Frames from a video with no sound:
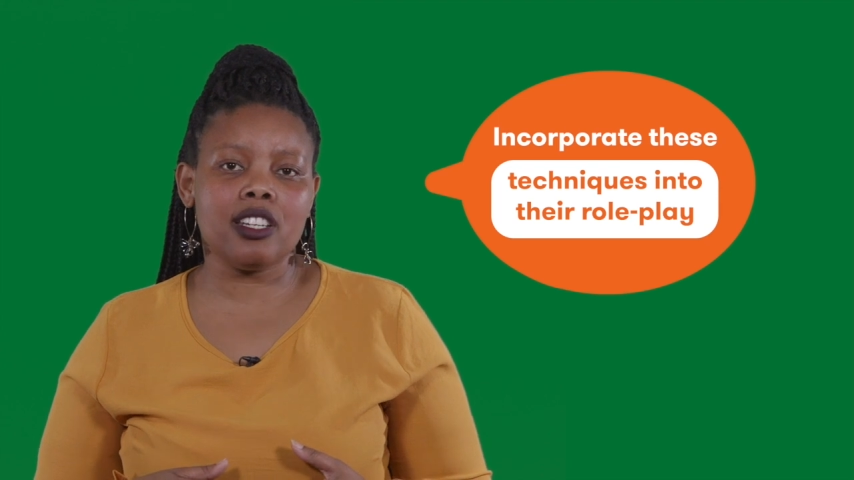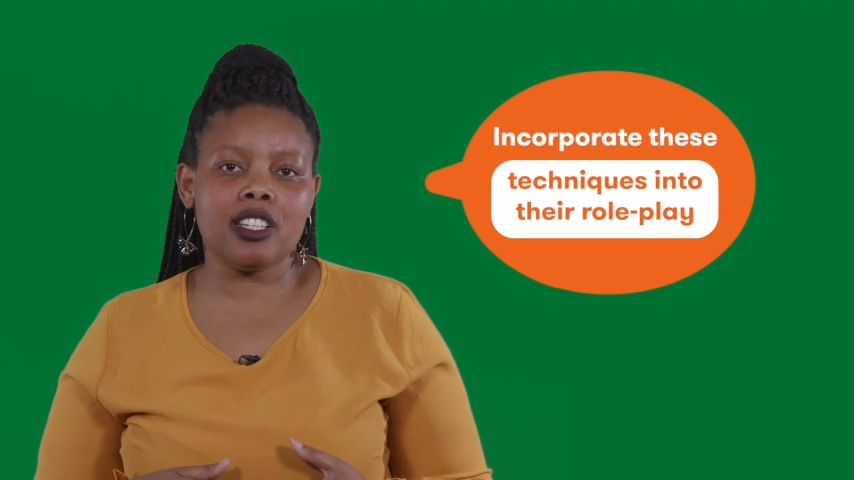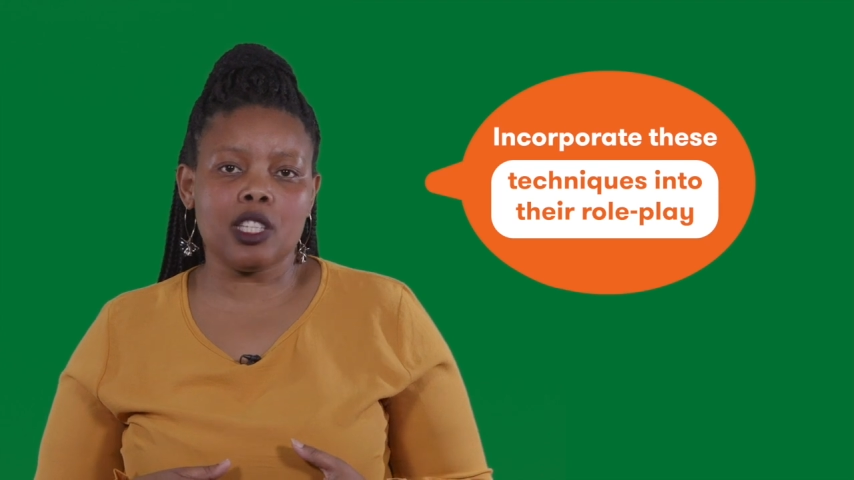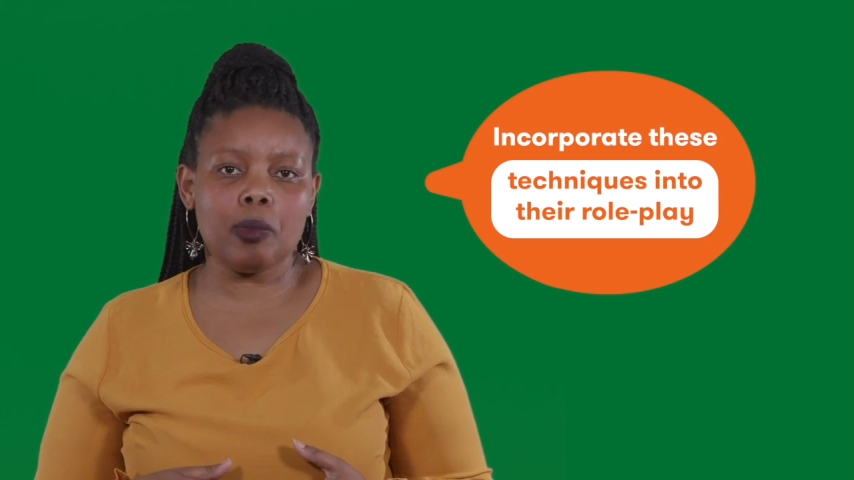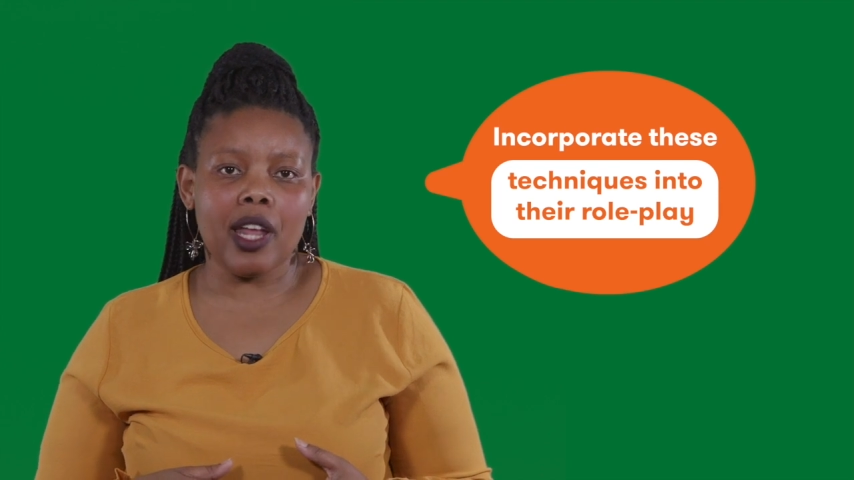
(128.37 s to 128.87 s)

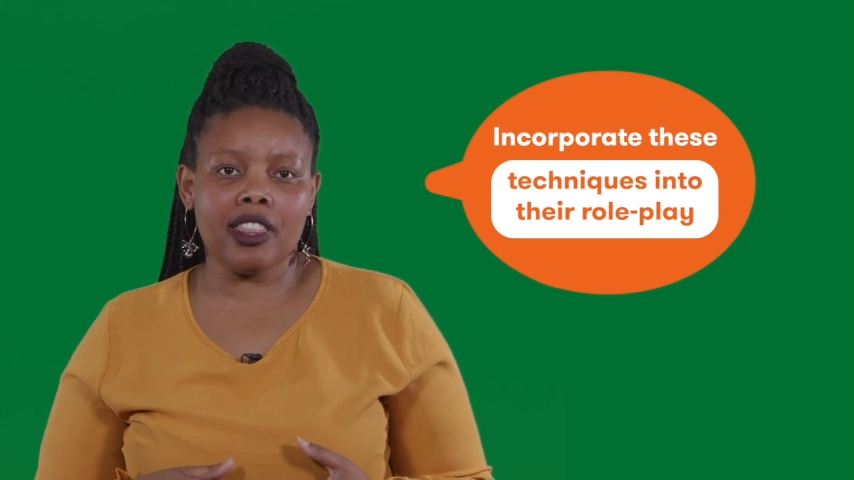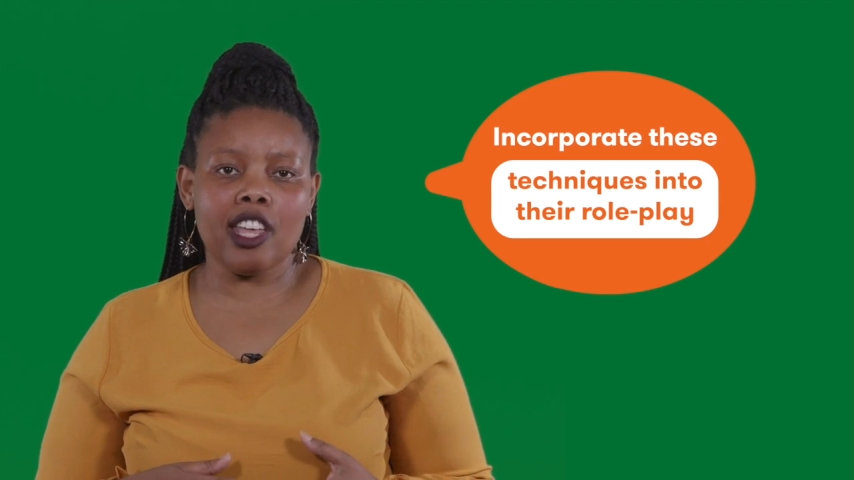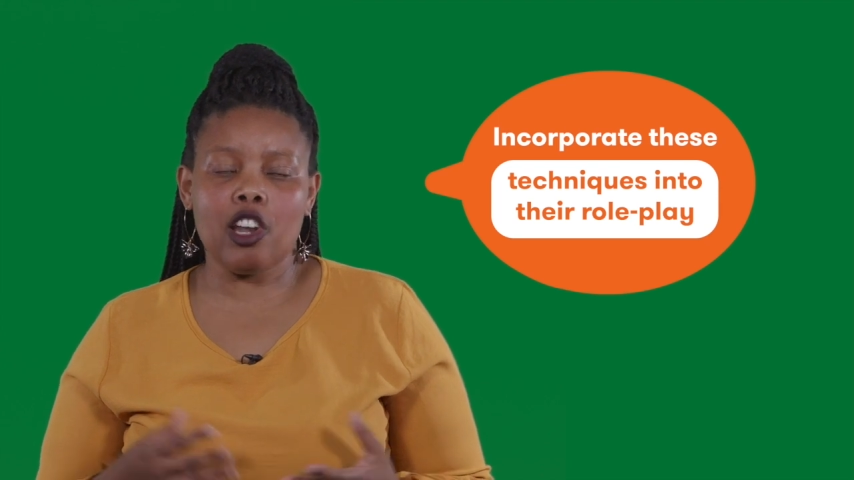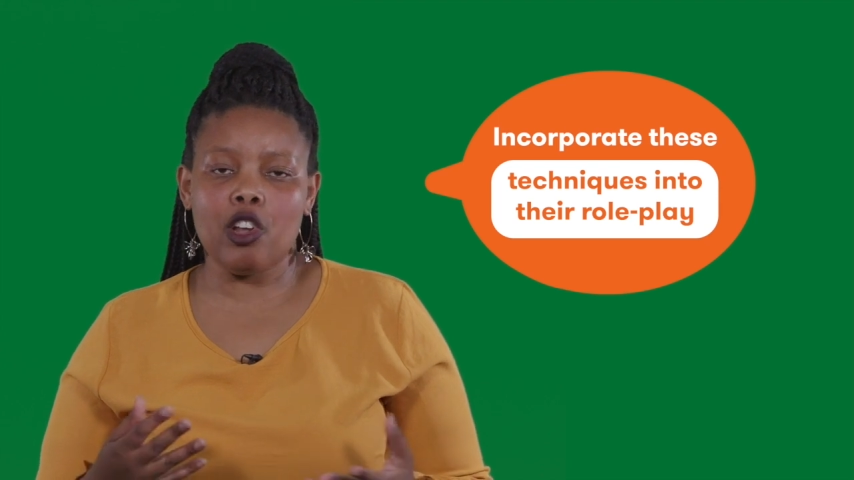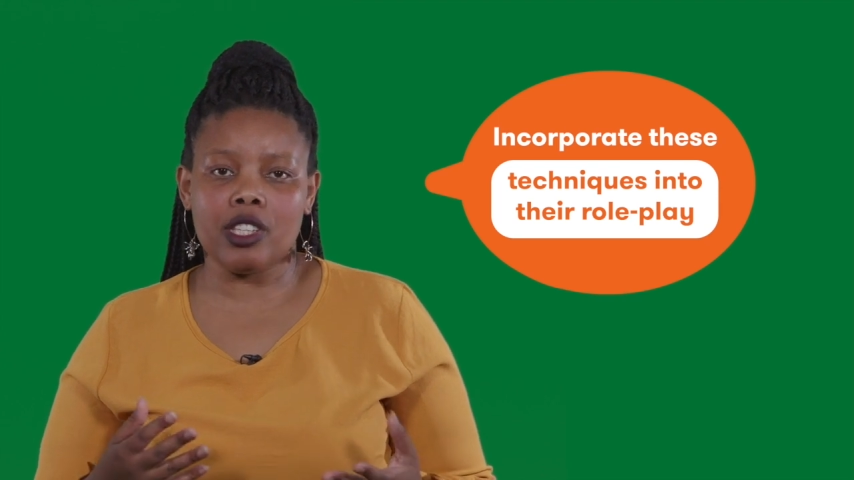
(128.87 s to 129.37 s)
displayed
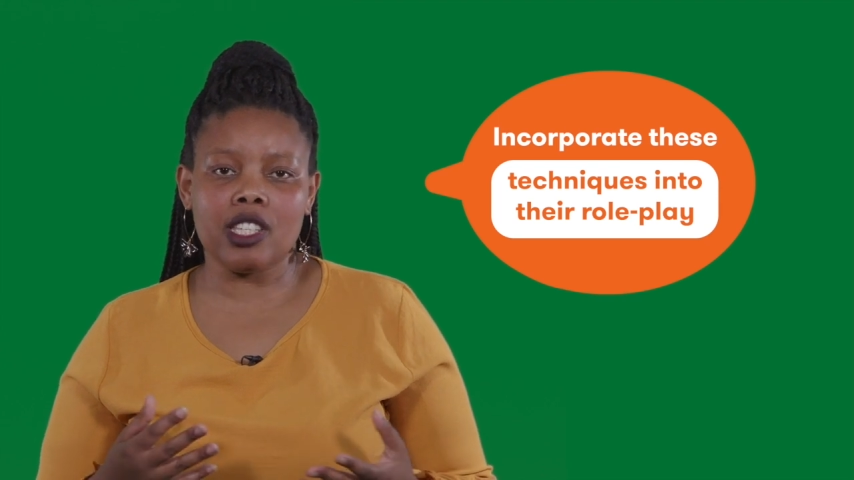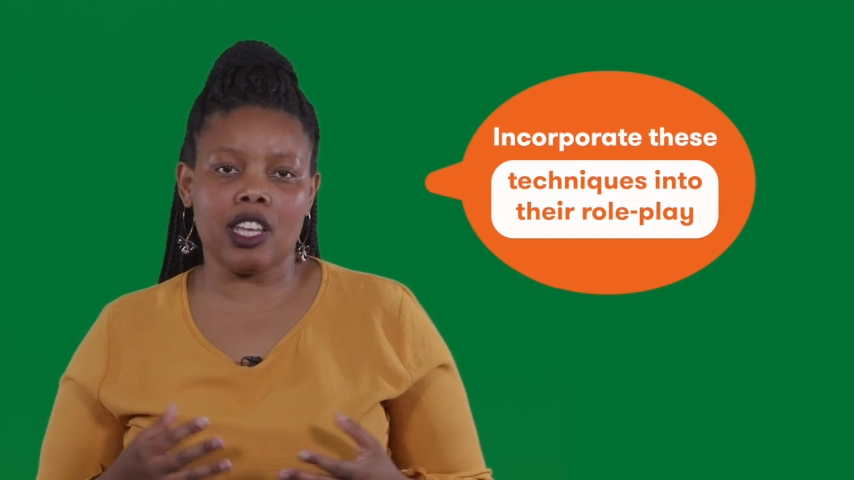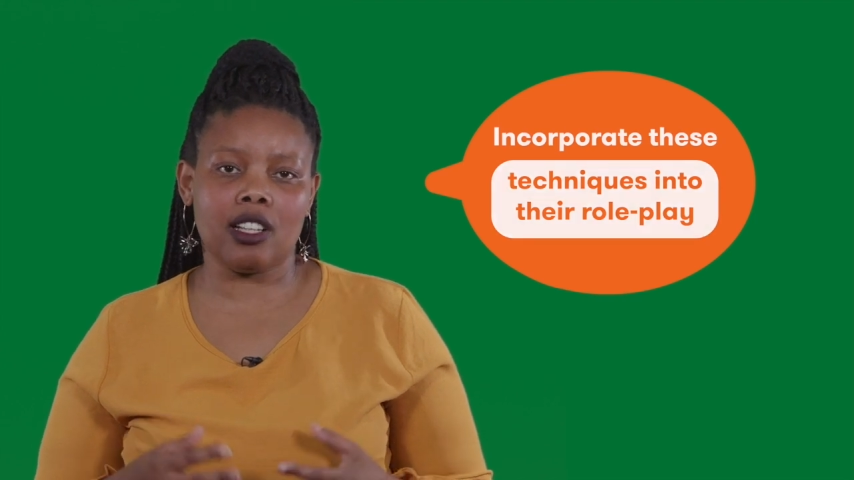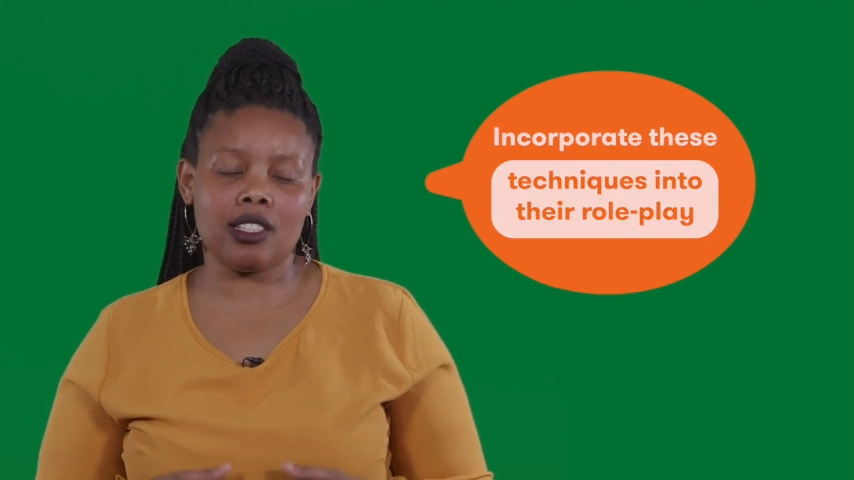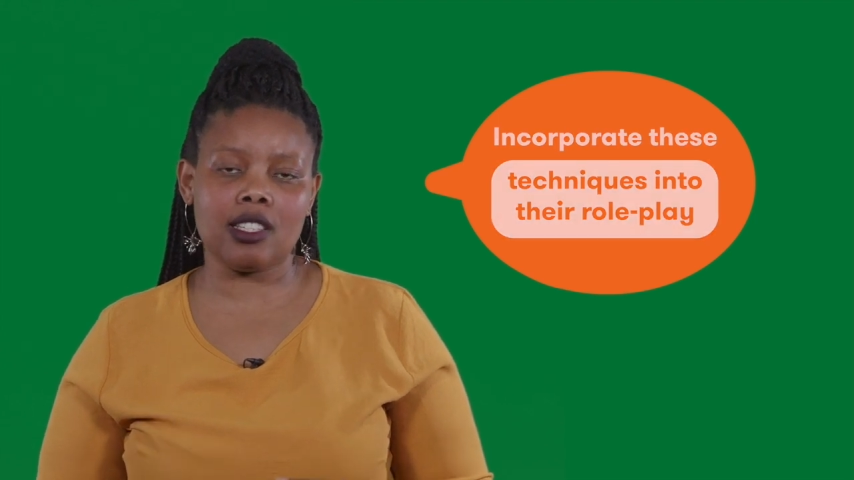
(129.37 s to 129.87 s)
their learned
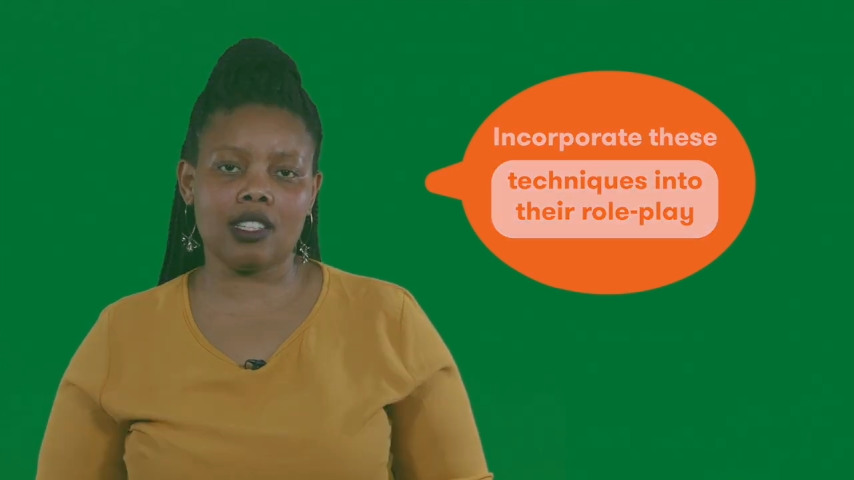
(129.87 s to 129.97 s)
skills.